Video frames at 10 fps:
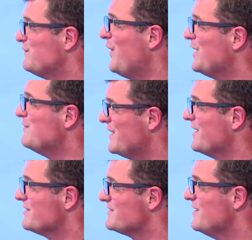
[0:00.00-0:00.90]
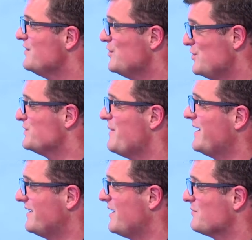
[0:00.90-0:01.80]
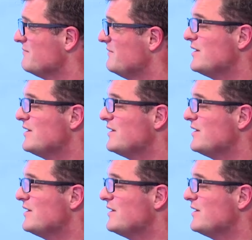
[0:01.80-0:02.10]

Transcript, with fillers: five years, you use a bank account.